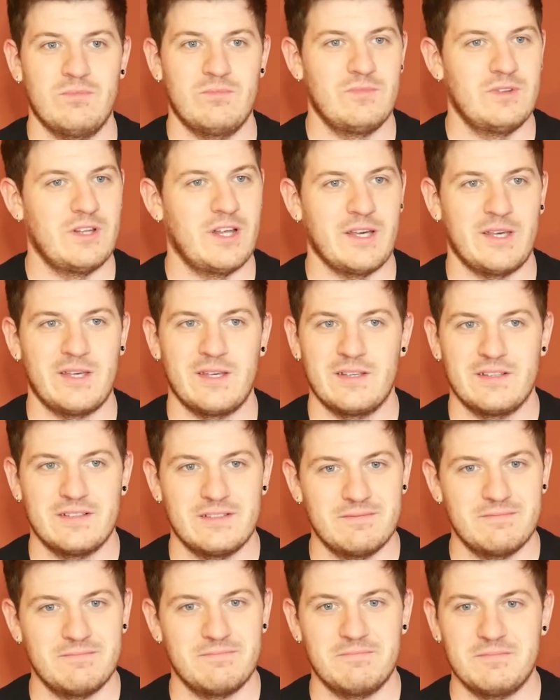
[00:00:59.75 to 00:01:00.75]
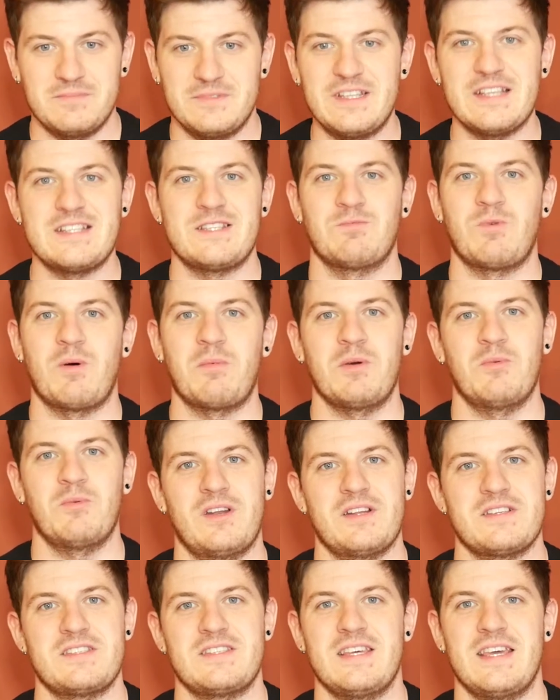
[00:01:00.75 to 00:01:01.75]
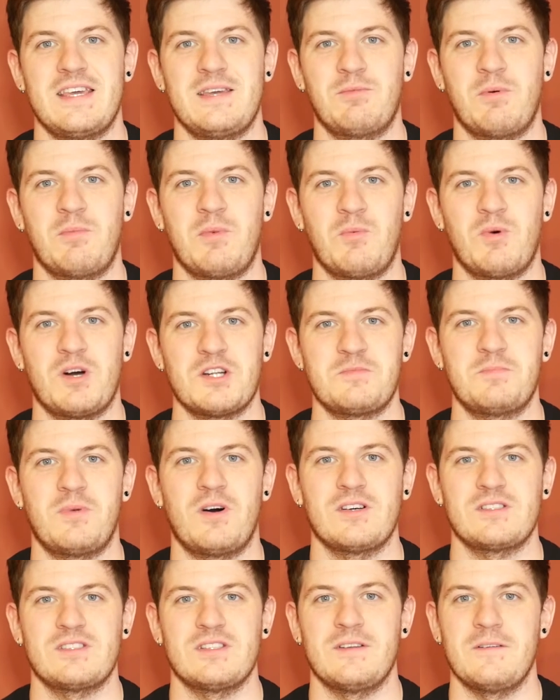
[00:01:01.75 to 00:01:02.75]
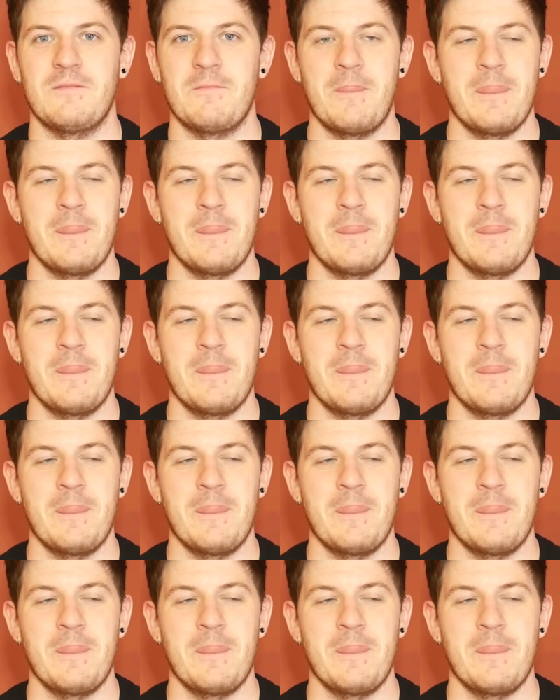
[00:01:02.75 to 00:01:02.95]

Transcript: Like, this is what we to see when we watch boxing.